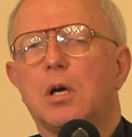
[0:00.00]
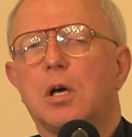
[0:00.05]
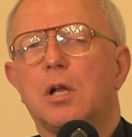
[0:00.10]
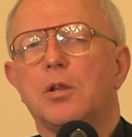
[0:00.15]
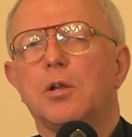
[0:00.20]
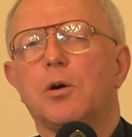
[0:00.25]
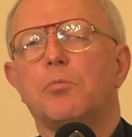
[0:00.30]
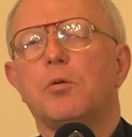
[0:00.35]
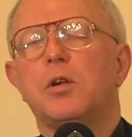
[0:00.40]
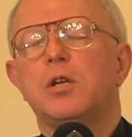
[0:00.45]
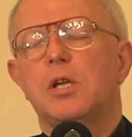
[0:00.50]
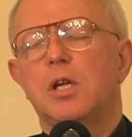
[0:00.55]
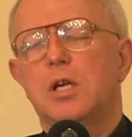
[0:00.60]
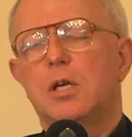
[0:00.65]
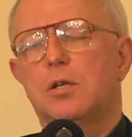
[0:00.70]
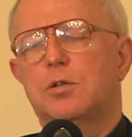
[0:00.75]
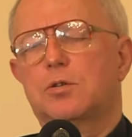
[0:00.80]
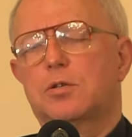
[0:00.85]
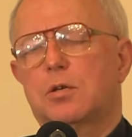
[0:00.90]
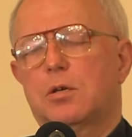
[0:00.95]
and that we
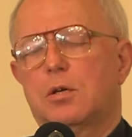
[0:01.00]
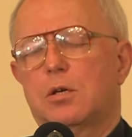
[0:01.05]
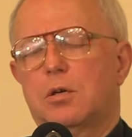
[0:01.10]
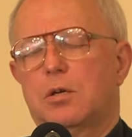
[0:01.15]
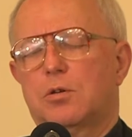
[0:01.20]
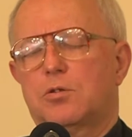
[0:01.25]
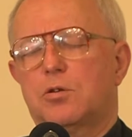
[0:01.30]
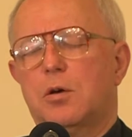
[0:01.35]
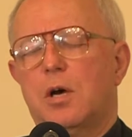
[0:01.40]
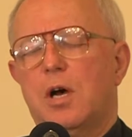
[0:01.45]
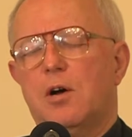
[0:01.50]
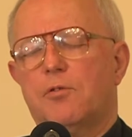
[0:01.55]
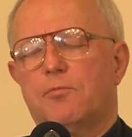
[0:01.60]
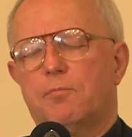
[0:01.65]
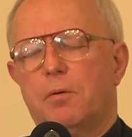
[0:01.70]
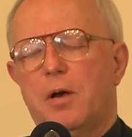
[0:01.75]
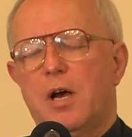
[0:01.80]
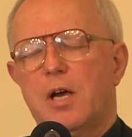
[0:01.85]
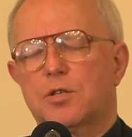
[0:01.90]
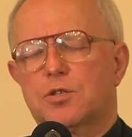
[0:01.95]
need to have
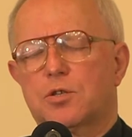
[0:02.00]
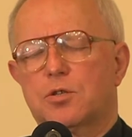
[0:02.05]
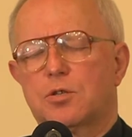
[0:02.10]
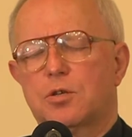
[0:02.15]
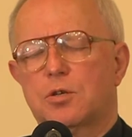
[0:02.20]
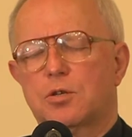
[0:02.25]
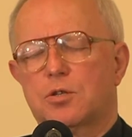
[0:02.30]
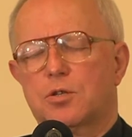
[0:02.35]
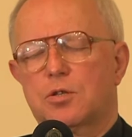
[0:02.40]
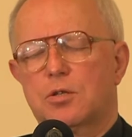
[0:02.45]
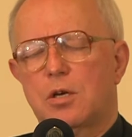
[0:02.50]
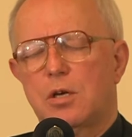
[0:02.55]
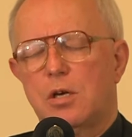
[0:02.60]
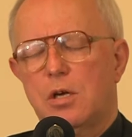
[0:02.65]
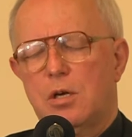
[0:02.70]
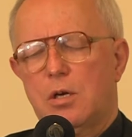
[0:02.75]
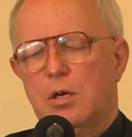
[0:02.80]
pastors